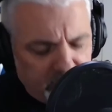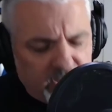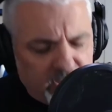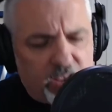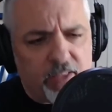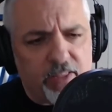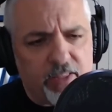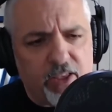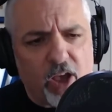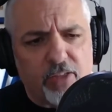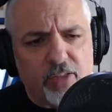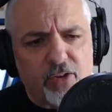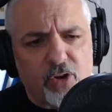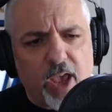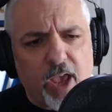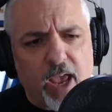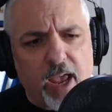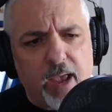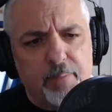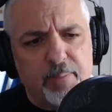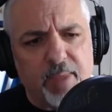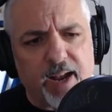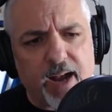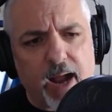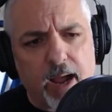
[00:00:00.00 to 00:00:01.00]
The other
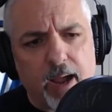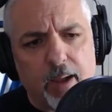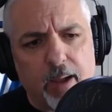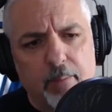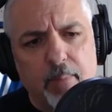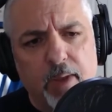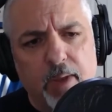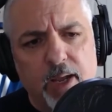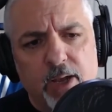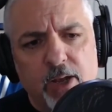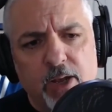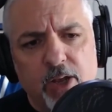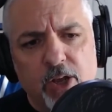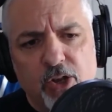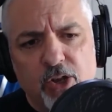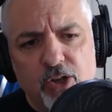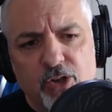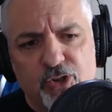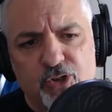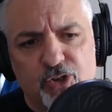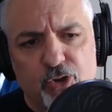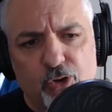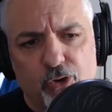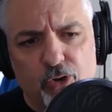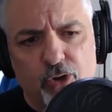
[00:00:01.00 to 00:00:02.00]
game that I'm
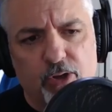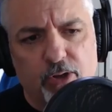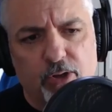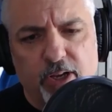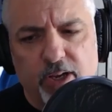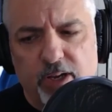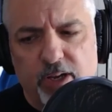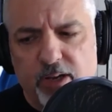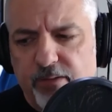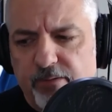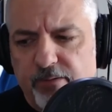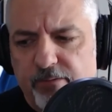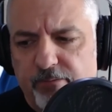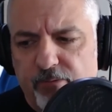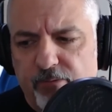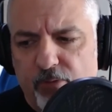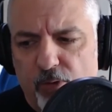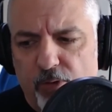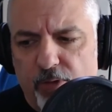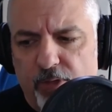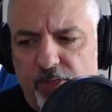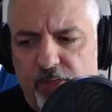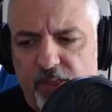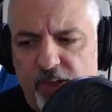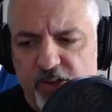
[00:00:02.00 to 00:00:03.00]
circling
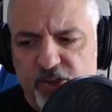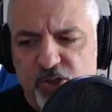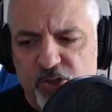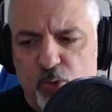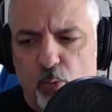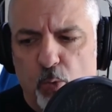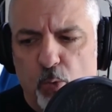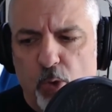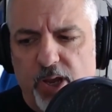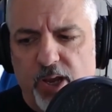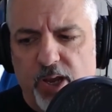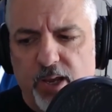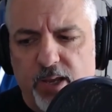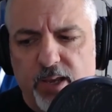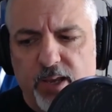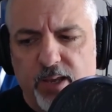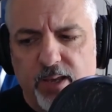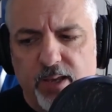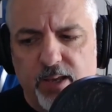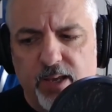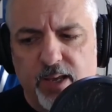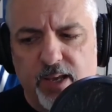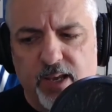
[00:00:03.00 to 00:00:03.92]
for this week